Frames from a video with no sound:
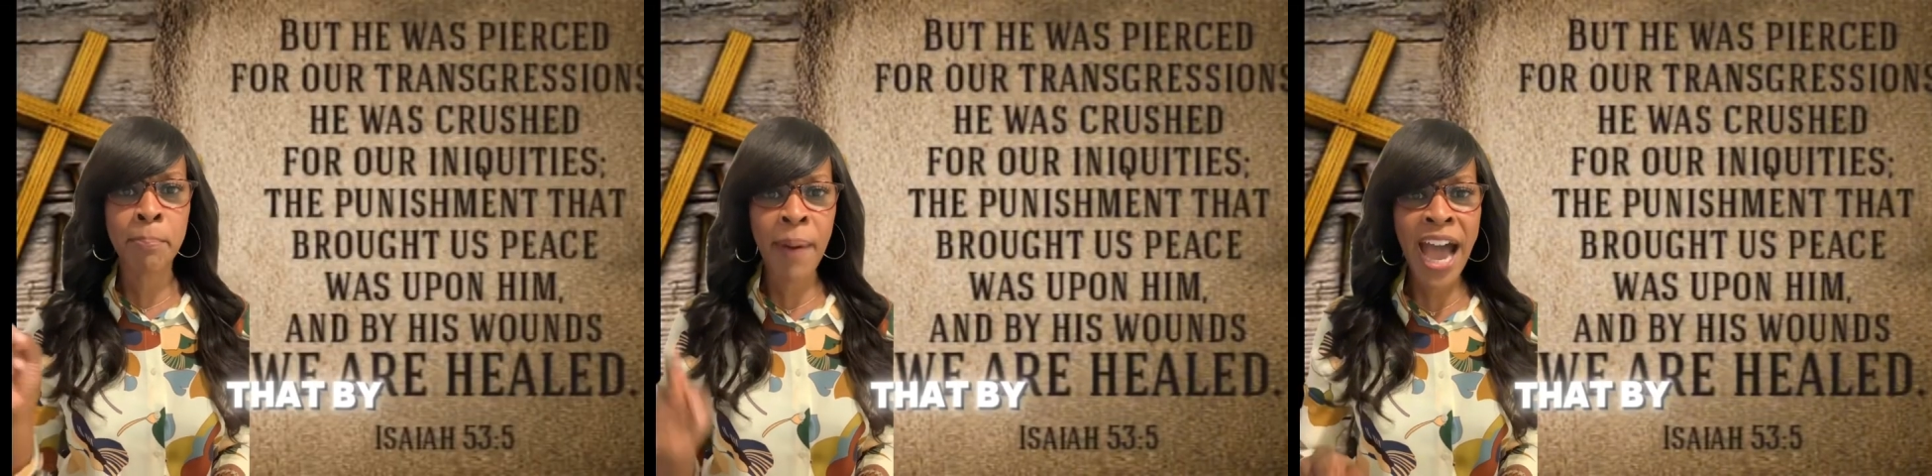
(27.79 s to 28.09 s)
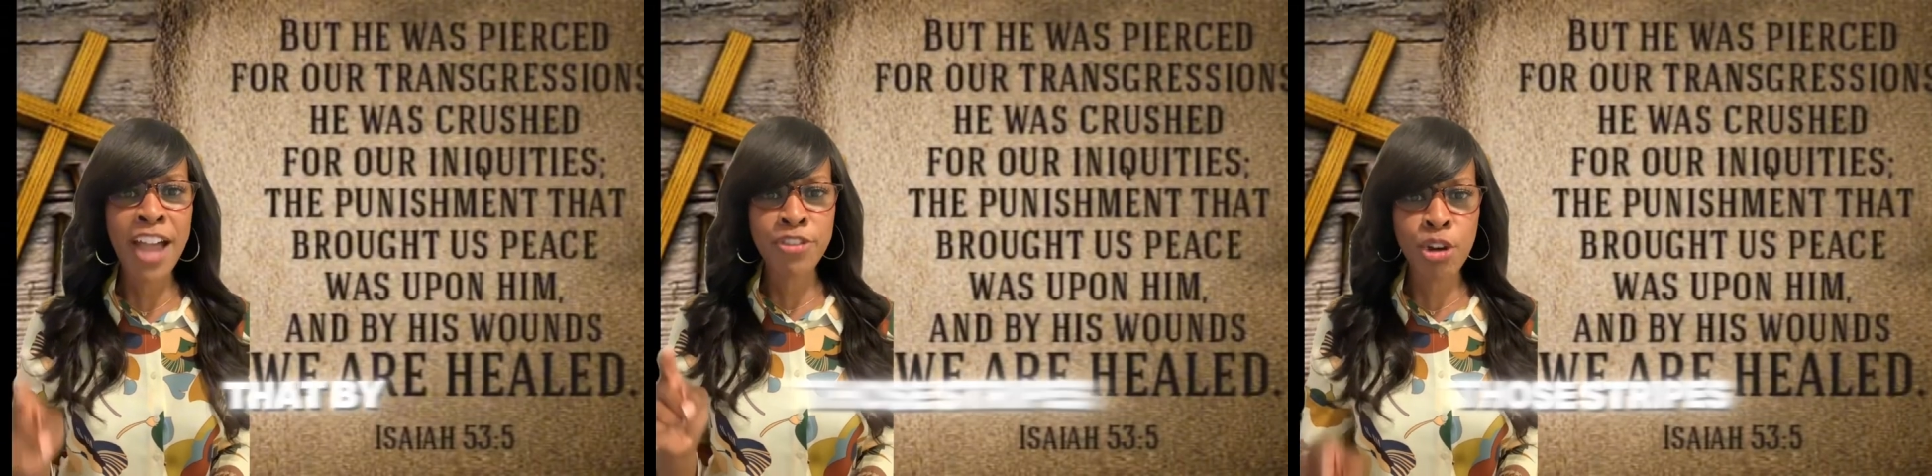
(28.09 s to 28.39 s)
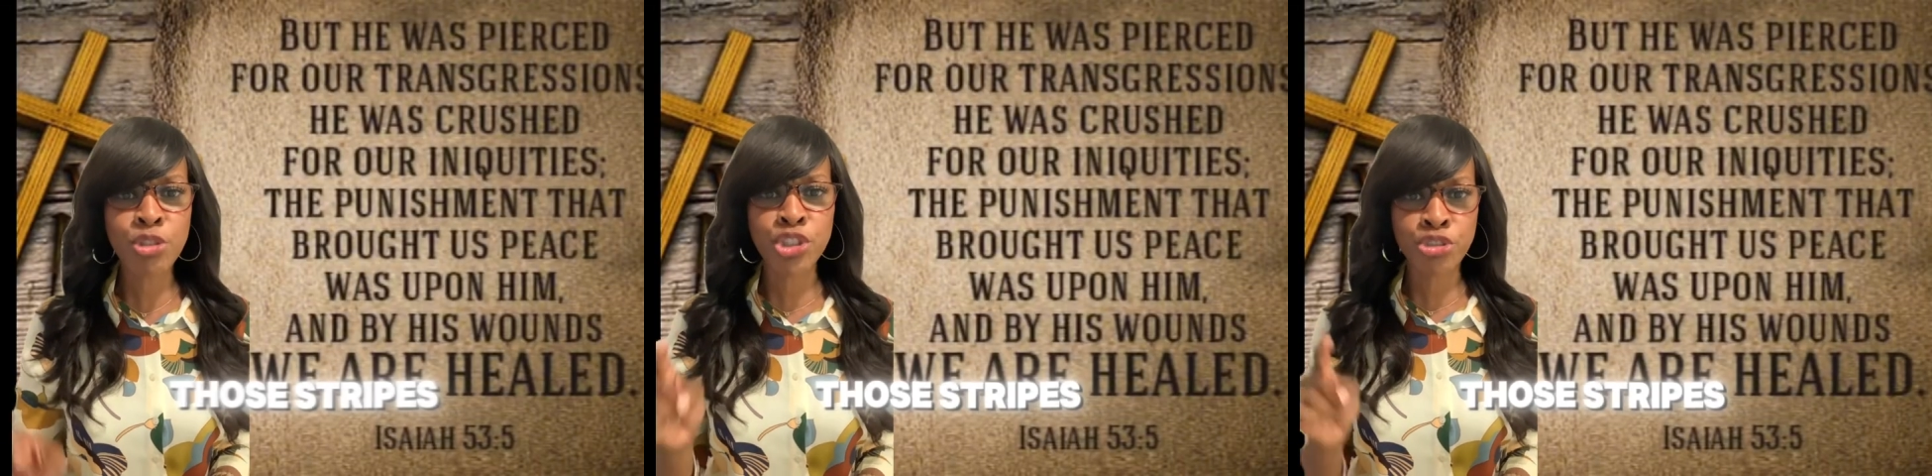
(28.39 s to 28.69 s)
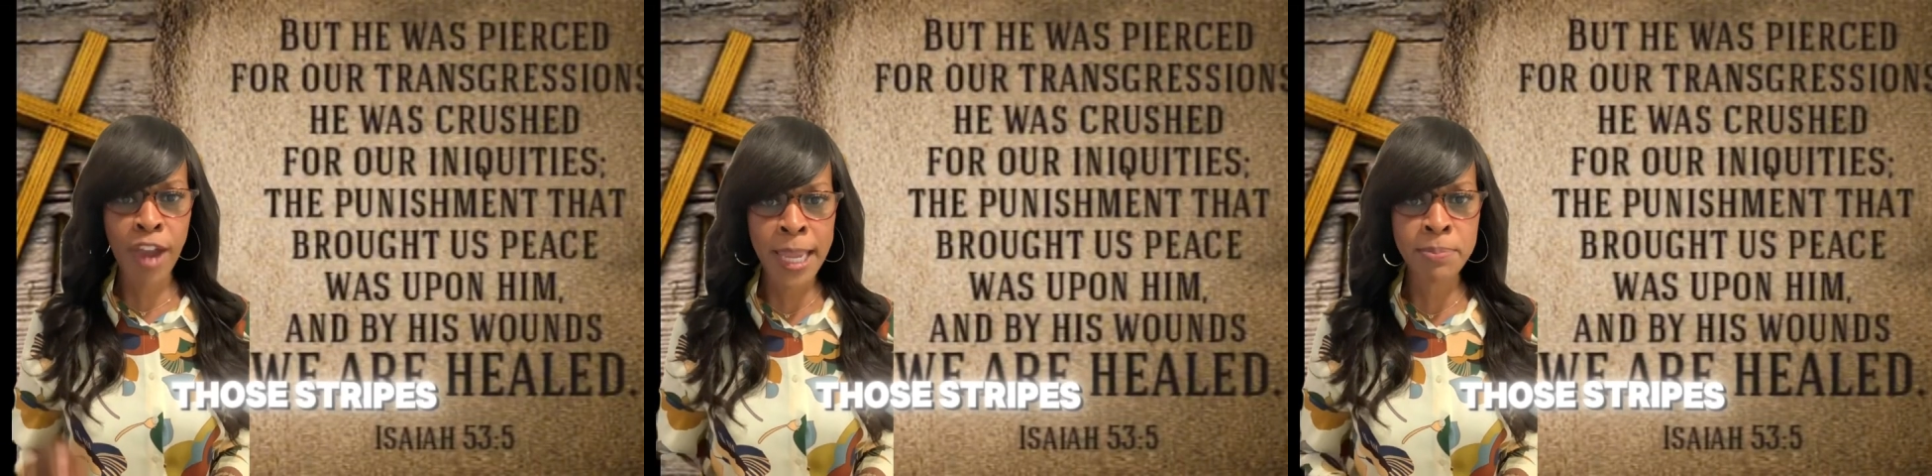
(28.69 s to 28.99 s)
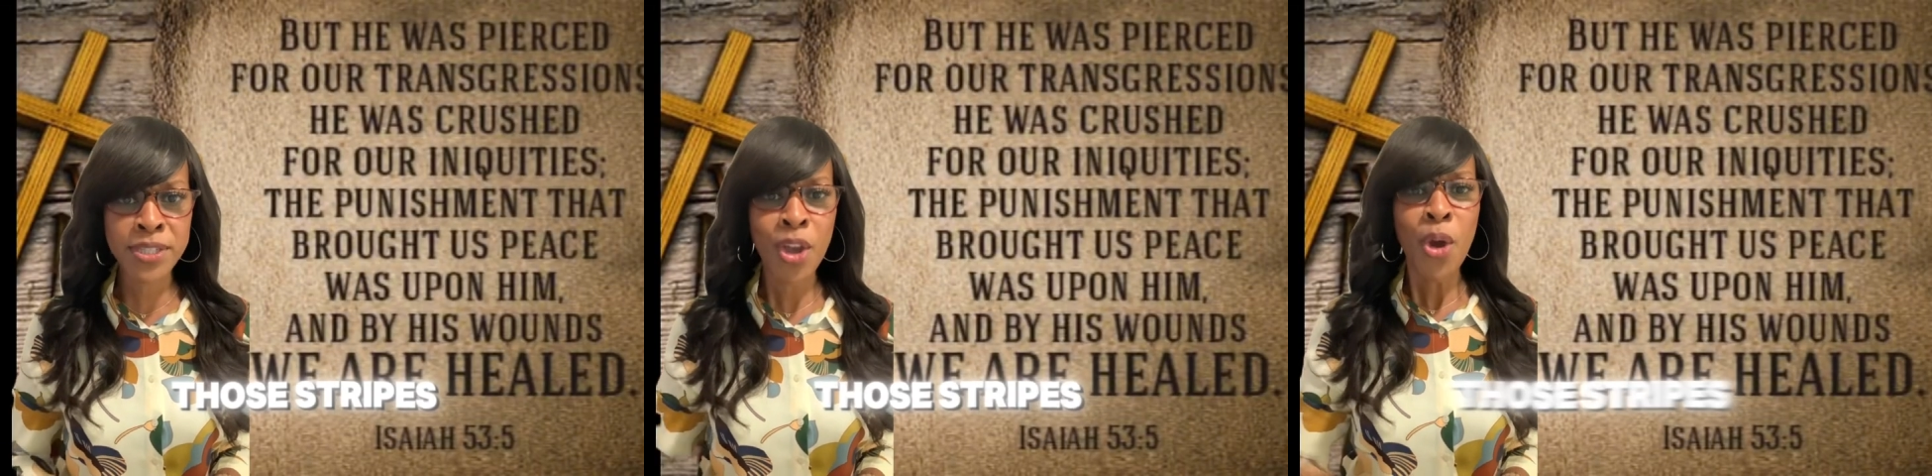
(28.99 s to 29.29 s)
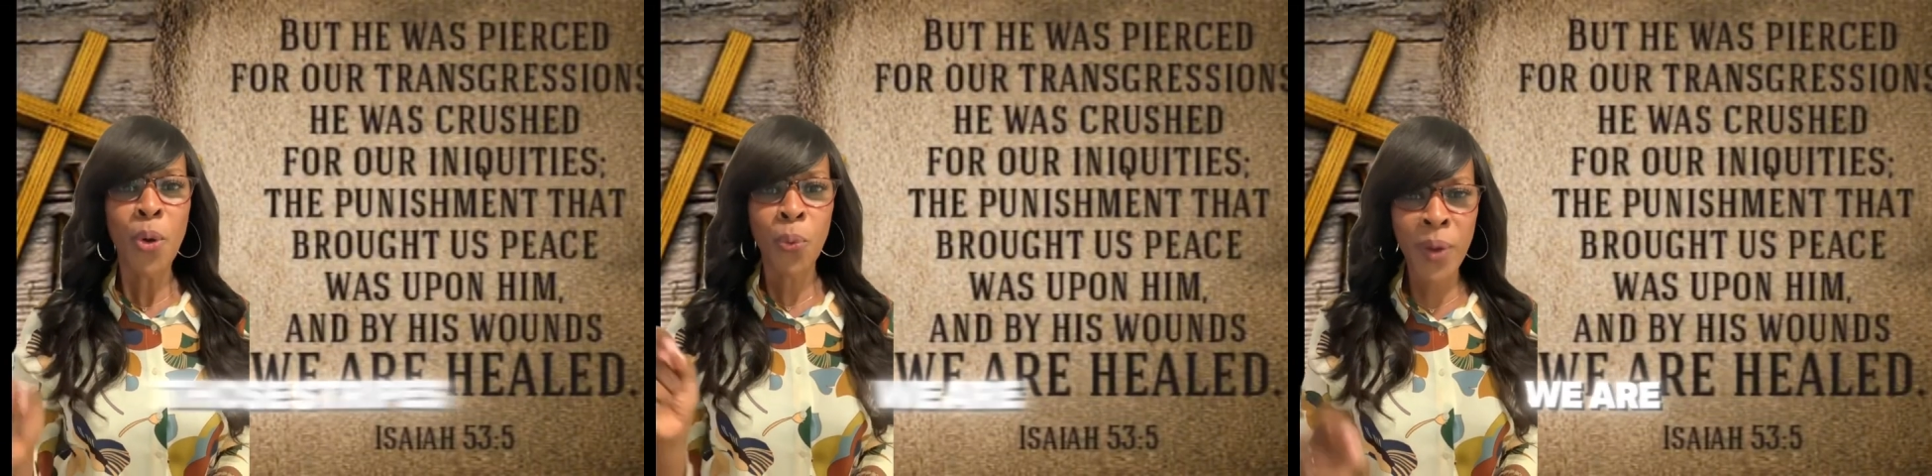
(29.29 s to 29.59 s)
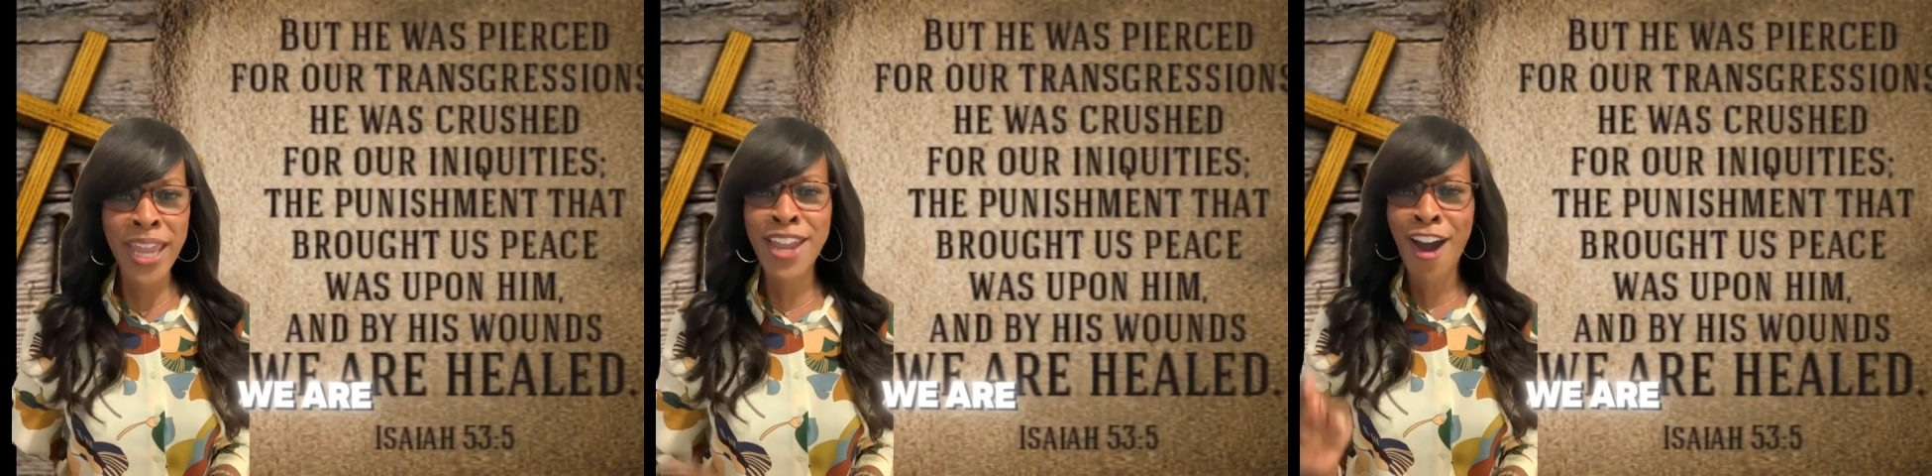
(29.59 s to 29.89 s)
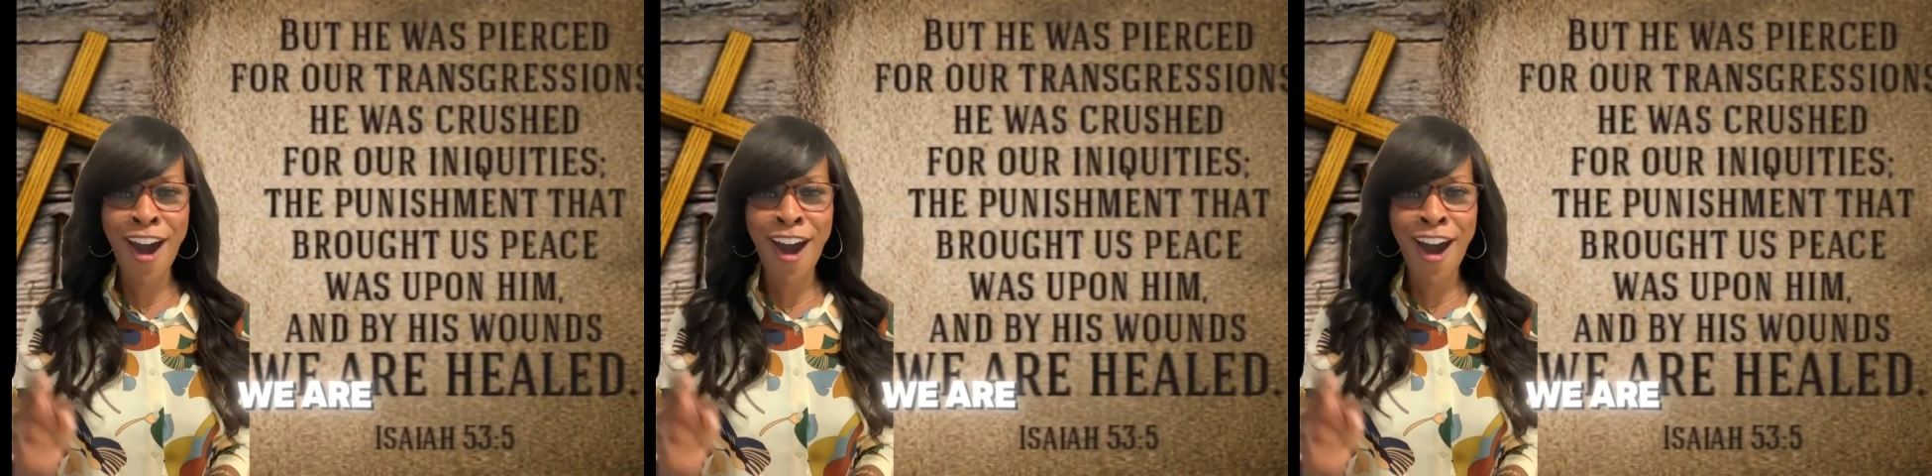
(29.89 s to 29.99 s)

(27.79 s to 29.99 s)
by those stripes, we